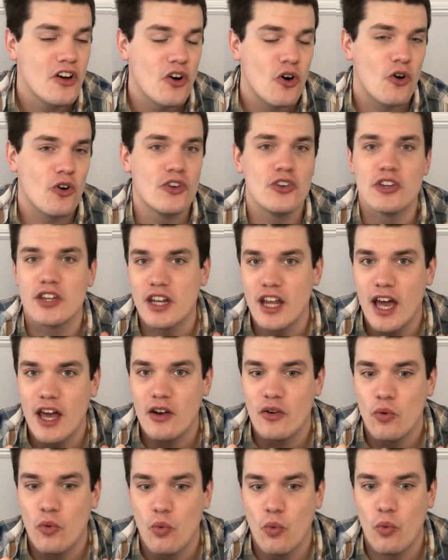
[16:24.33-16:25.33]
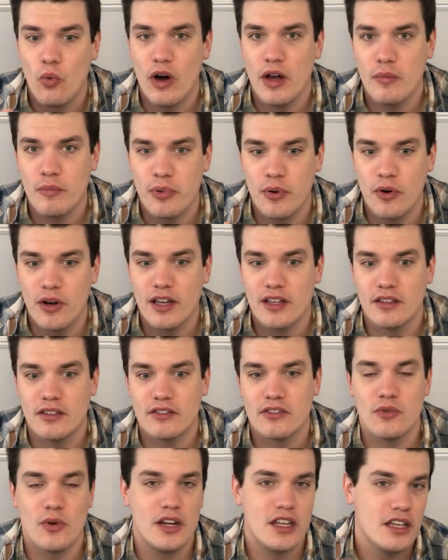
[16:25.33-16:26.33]
or you can add 1
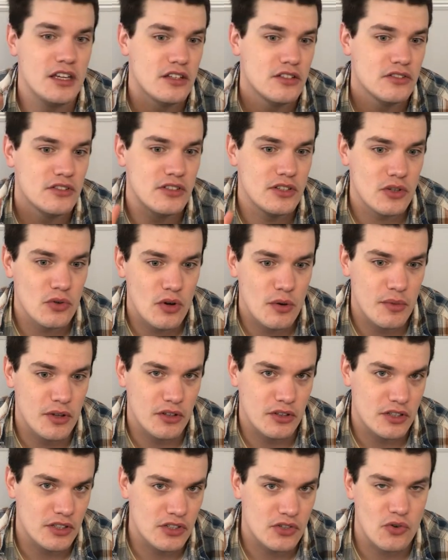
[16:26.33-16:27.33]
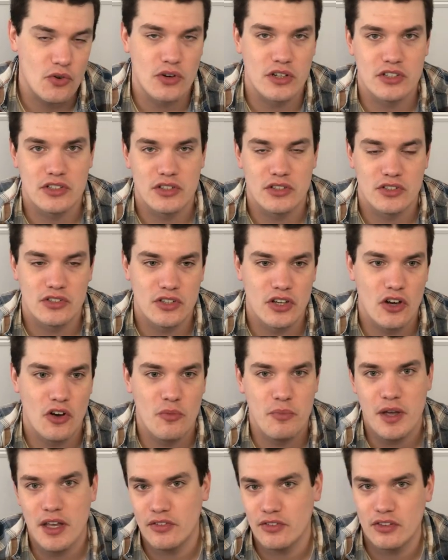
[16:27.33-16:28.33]
point to any 2 ability scores. So
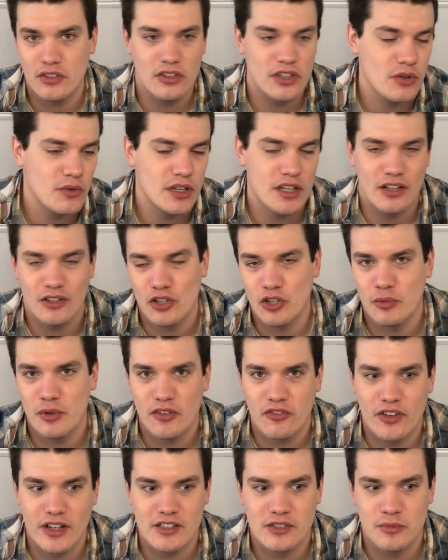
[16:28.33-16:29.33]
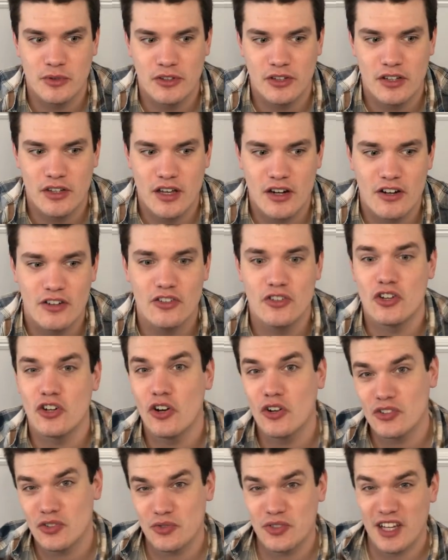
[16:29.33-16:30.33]
basically we get a little bit of flexibility there. You can
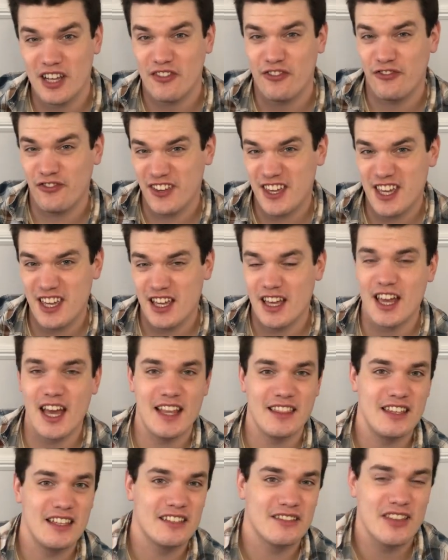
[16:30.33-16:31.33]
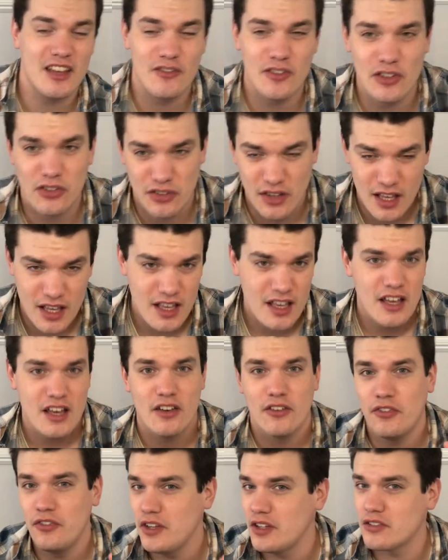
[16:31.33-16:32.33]
also take a feat at these levels.
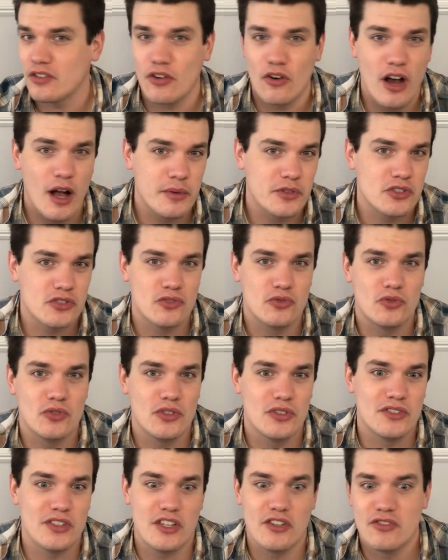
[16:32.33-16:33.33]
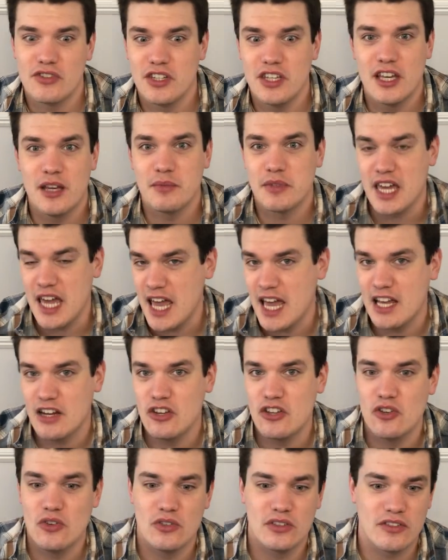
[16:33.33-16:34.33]
Feats are optional rules that your DM
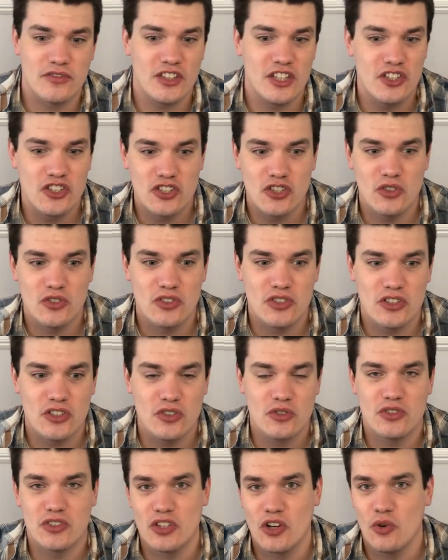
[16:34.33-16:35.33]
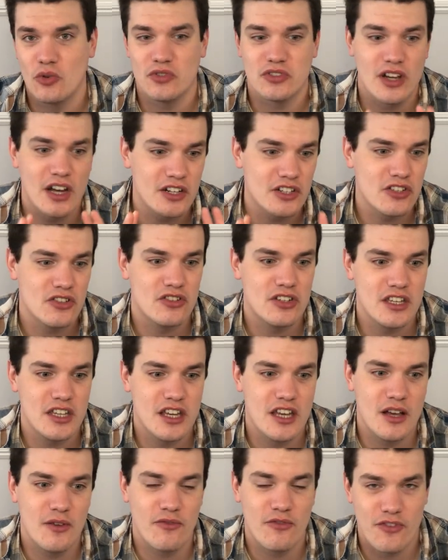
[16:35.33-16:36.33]
can use if they choose to. So talk to your
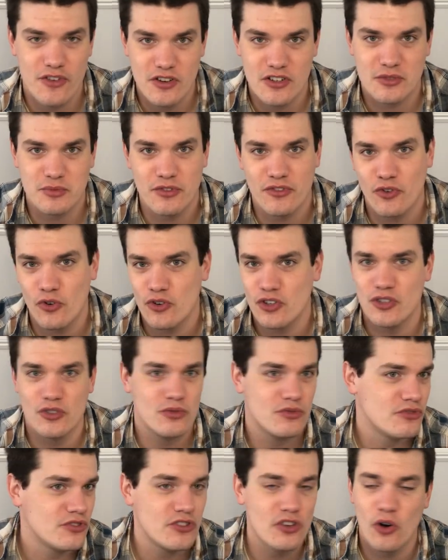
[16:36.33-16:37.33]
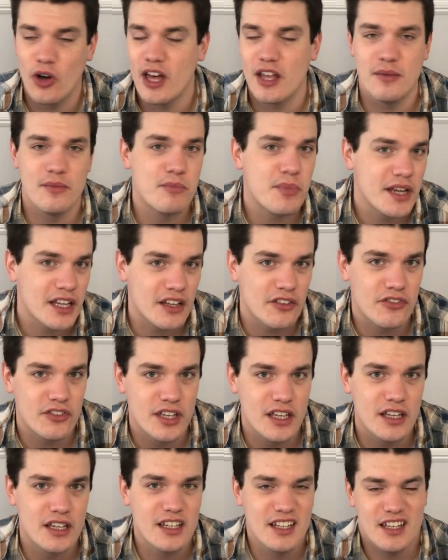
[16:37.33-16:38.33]
DM first before you go ahead and pick a
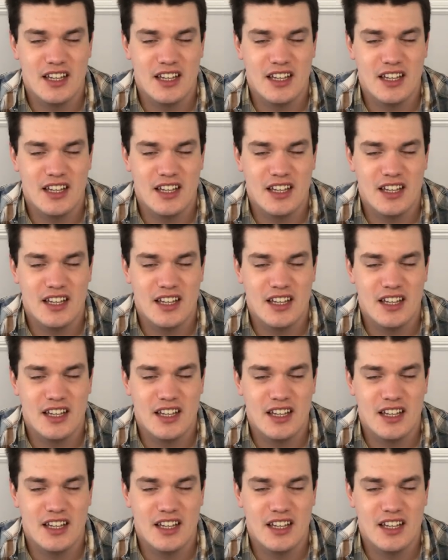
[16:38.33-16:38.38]
feat.